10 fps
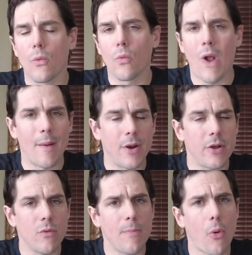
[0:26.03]

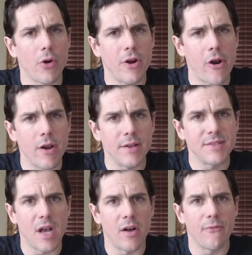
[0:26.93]
Robinhood reported
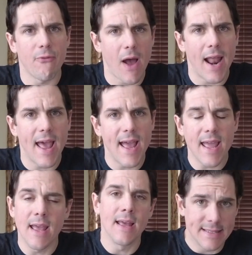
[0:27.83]
earnings on
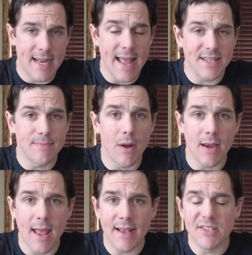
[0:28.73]
Friday. Today is
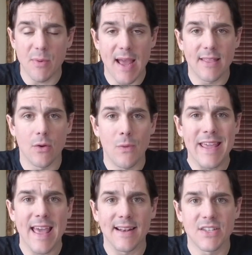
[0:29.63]
Monday, so we had the
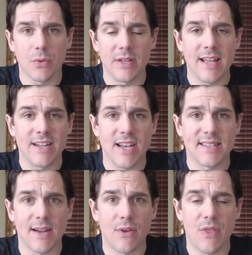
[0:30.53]
weekend to really
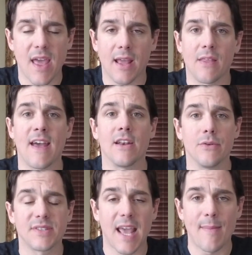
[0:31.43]
digest everything. That
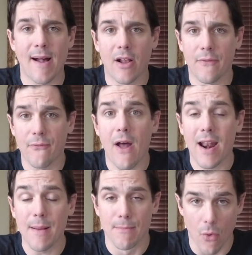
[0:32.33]
news came out on
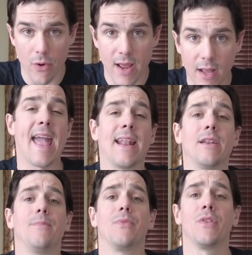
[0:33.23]
Friday morning,
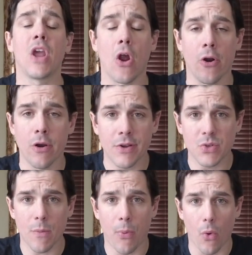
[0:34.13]
and the
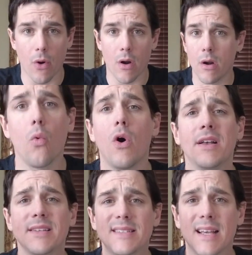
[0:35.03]
earnings report
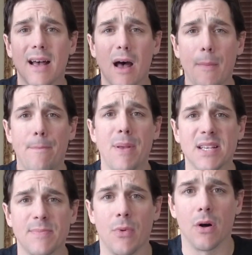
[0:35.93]
was
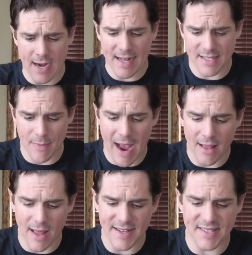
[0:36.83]
abysmal. I got some
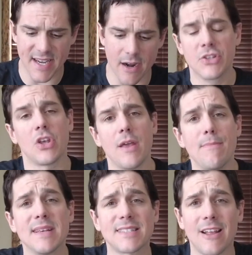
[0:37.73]
highlights here. So they
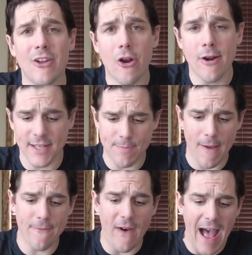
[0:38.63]
missed on their earnings
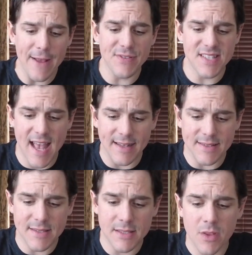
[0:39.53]
by 5
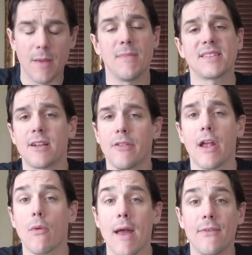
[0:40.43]
cents. They missed on
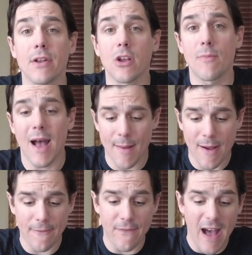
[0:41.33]
their revenue by
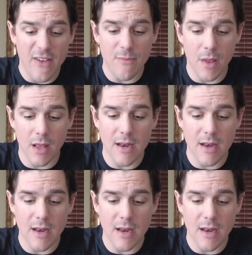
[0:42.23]
about $5 million.